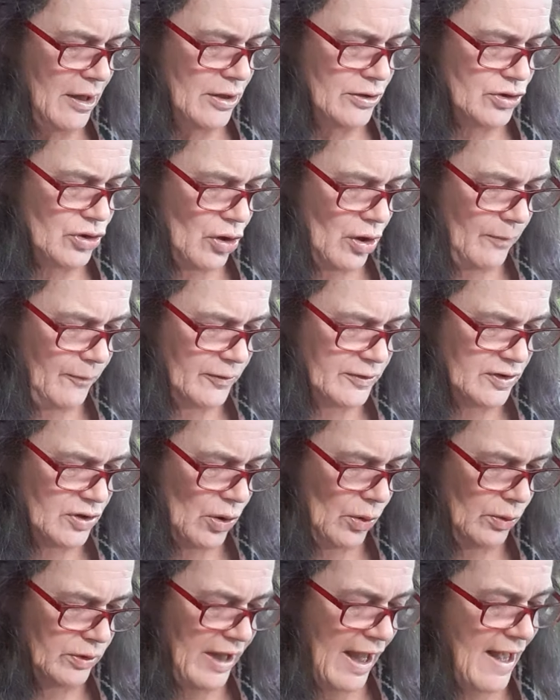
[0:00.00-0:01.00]
Joab was
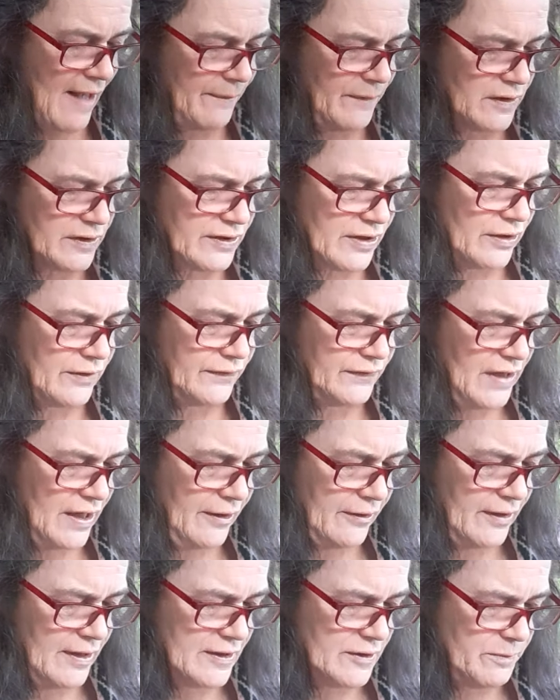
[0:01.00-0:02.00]
told Abner son of
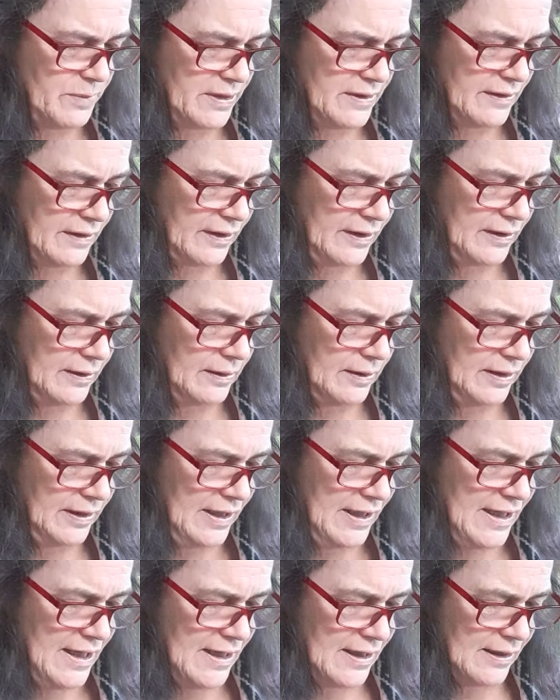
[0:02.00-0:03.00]
Ner has been the
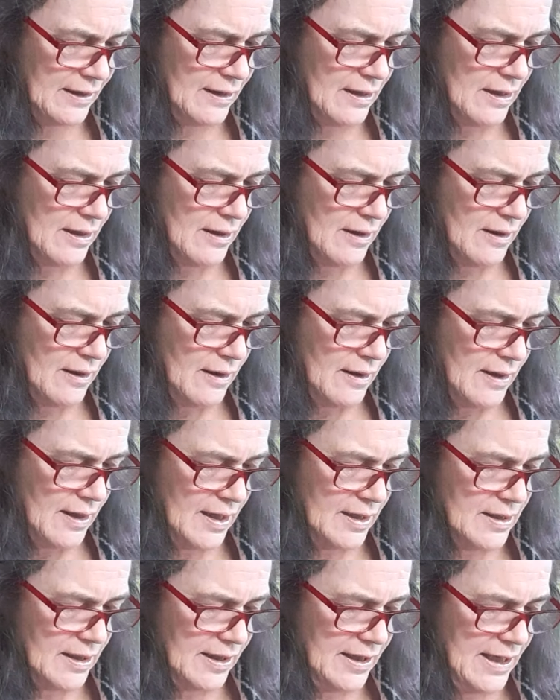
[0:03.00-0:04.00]
king,
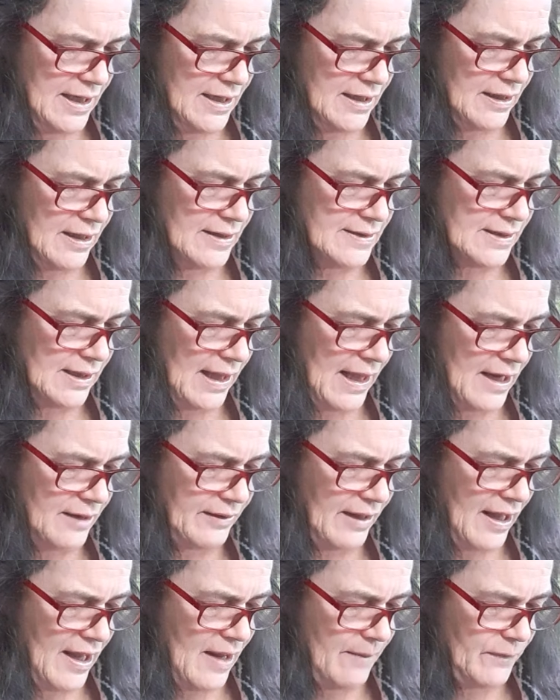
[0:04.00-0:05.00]
and the king has
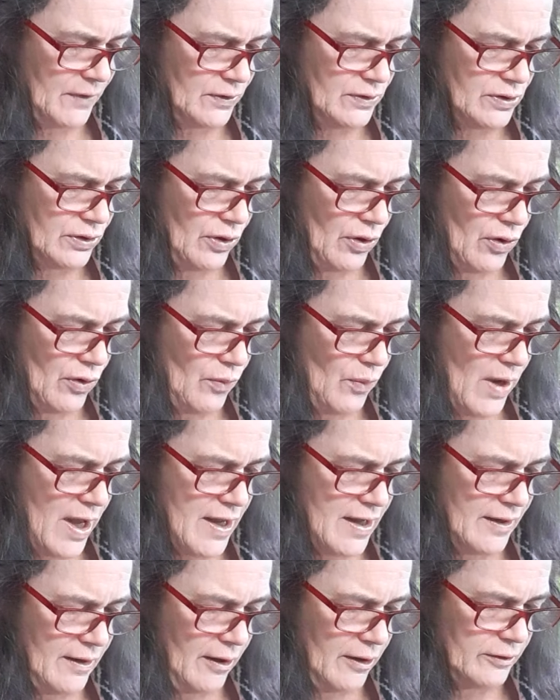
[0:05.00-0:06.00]
allowed Abner to go
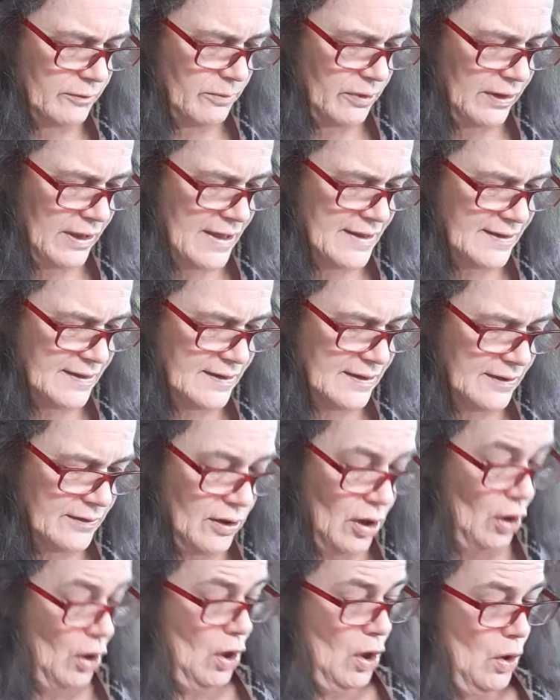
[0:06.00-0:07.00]
away unmolested.
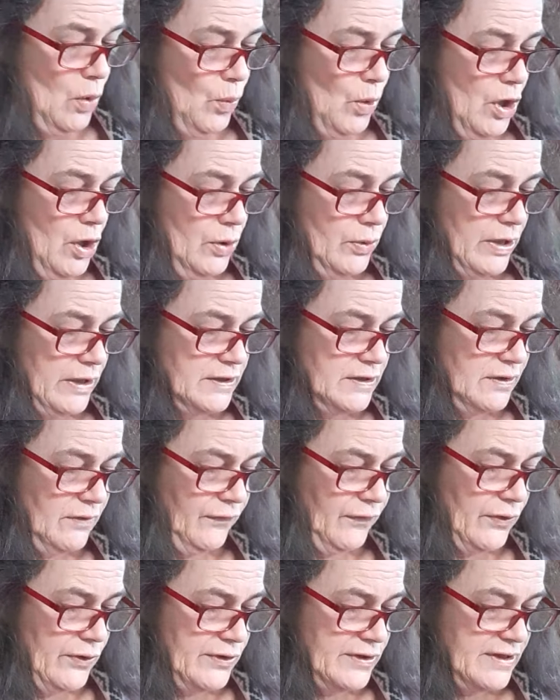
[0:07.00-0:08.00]
Whoa, that's the
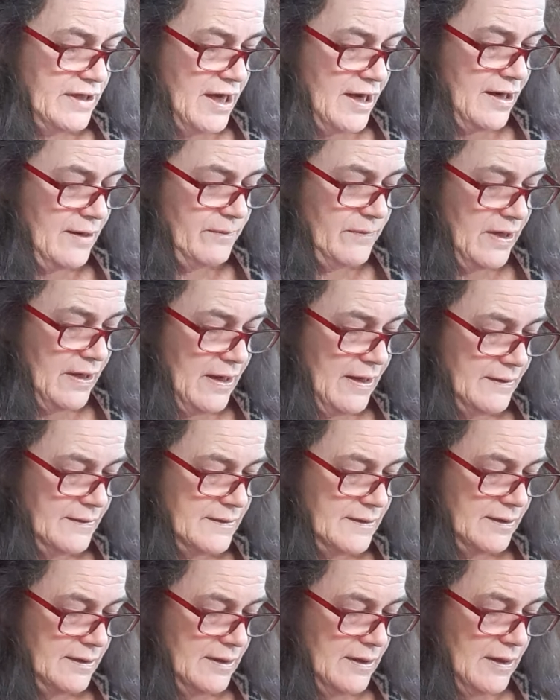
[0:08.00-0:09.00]
first time
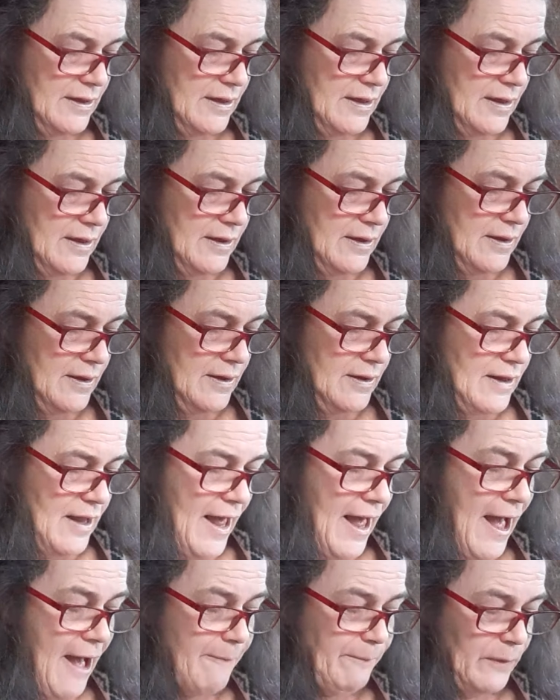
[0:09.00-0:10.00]
that
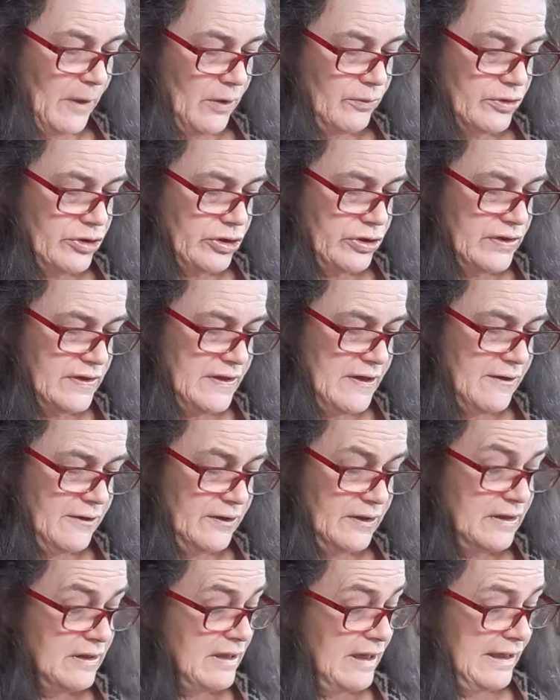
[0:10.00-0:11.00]
Abner was
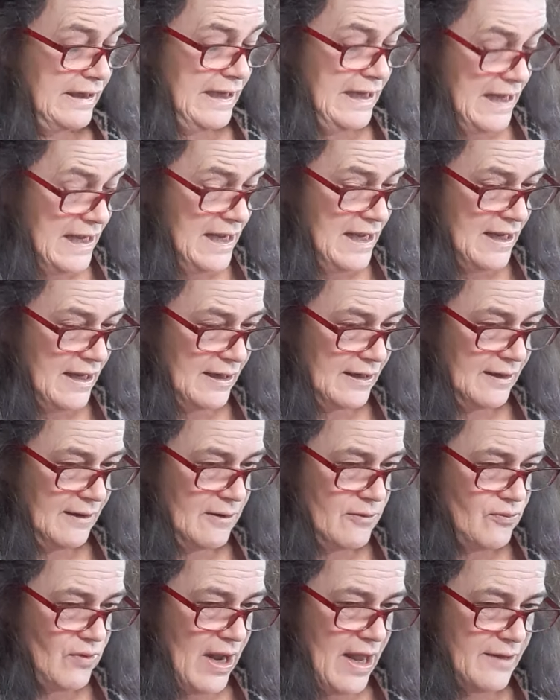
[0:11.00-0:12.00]
considered the king
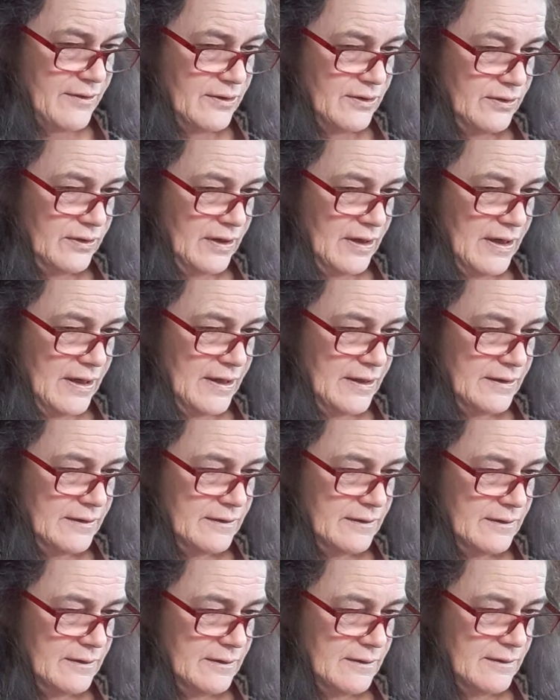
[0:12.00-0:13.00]
rather
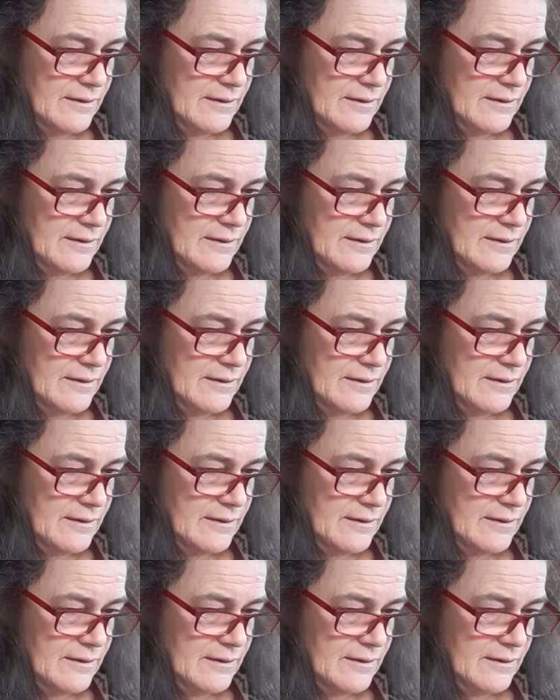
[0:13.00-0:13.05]
than